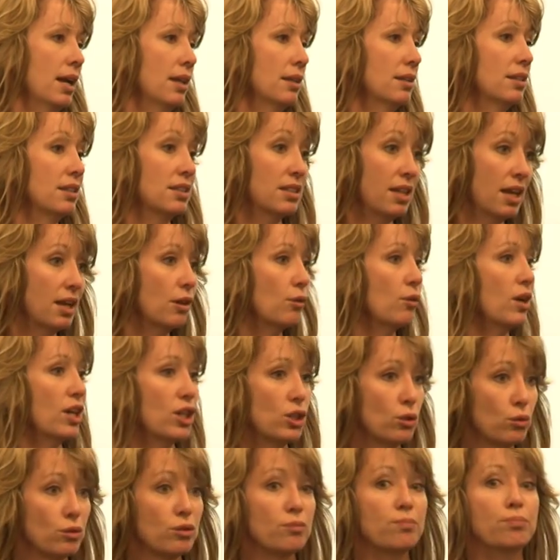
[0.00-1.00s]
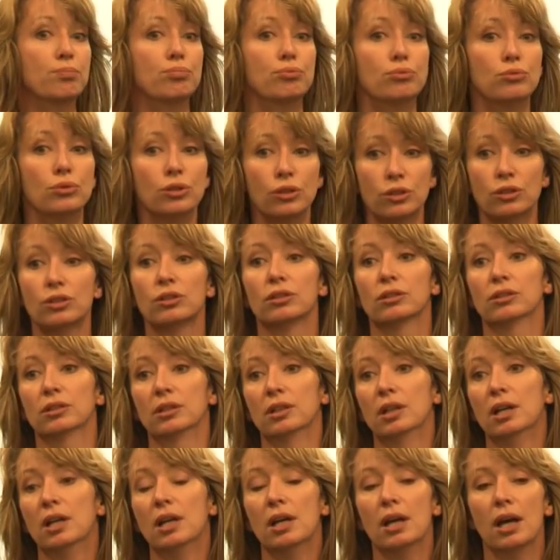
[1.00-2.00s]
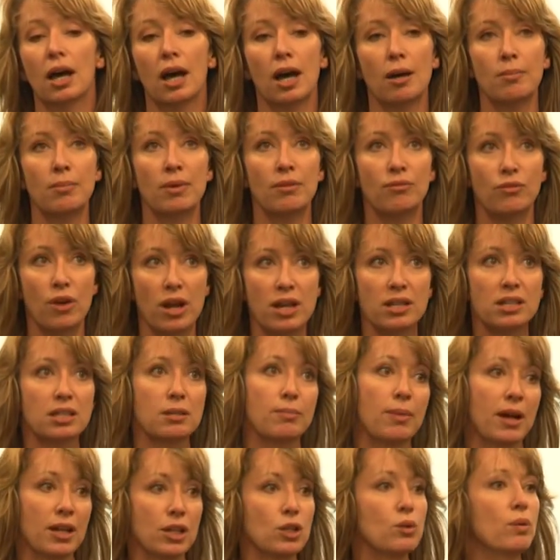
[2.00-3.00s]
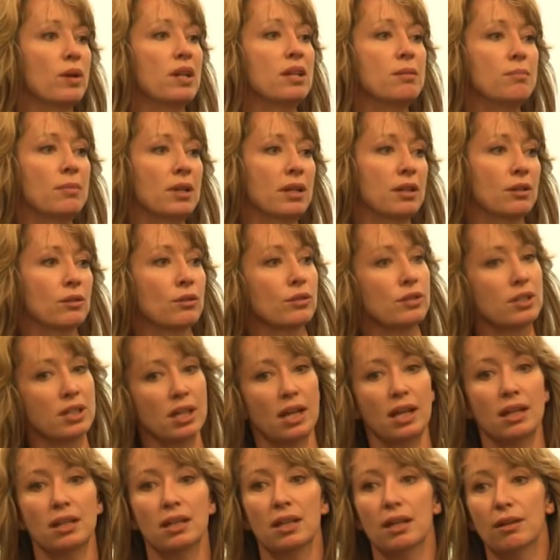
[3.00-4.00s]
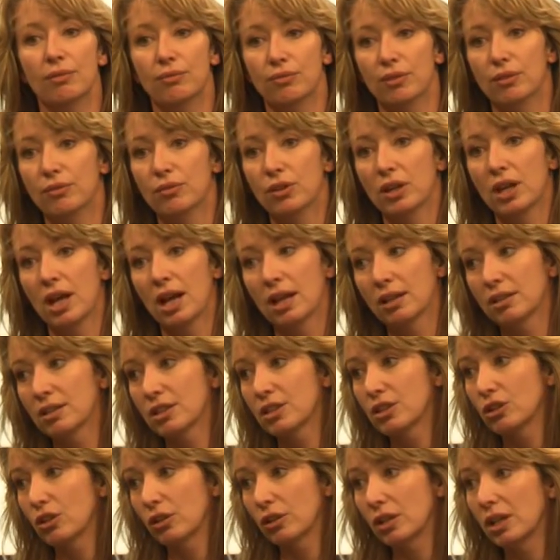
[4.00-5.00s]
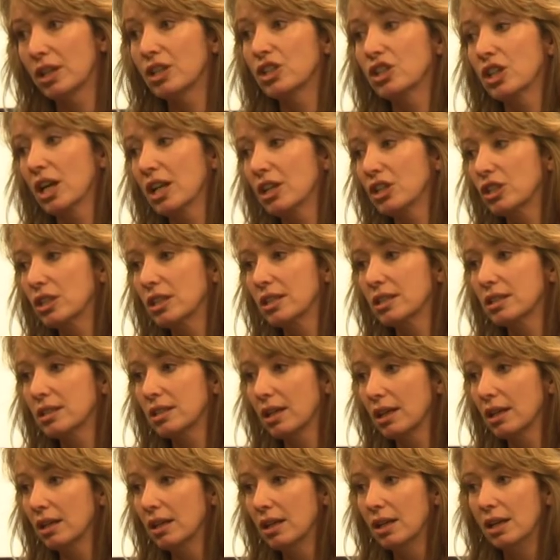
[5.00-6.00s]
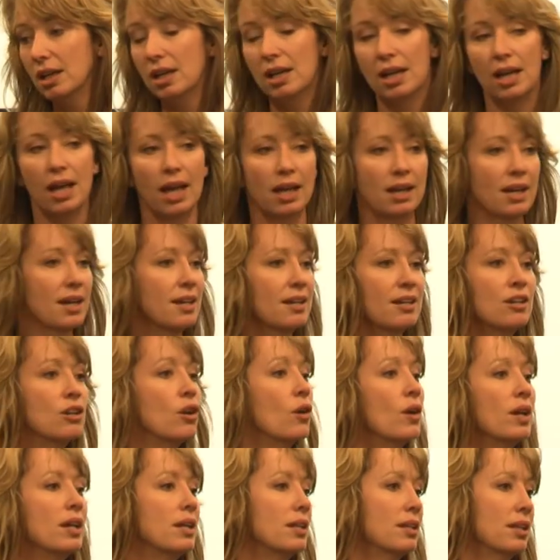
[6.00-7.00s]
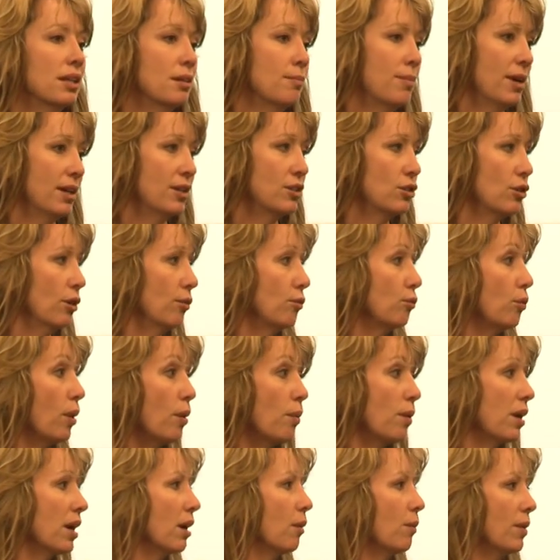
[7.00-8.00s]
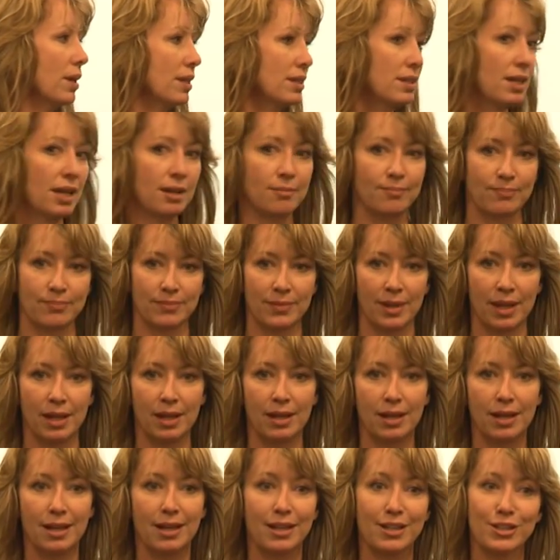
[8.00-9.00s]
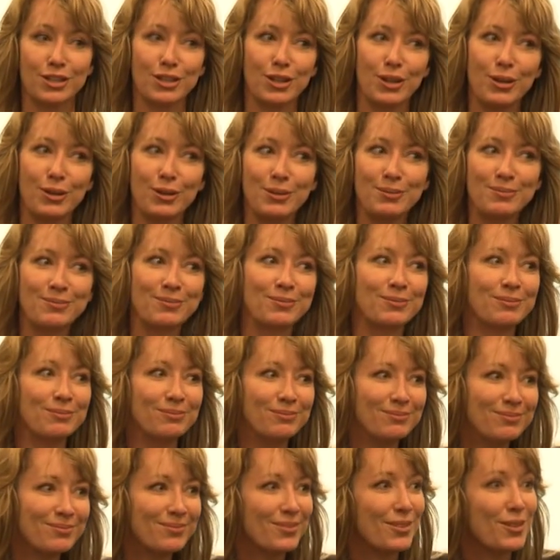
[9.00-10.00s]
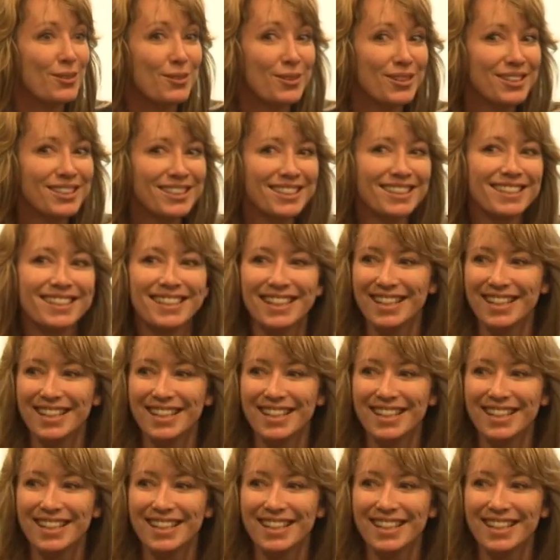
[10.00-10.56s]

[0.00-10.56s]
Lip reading: and the tech crash was brutal. I've raised about $20 million altogether if you count the stock exchange listing. And I didn't know anything about software when I went in. So what's the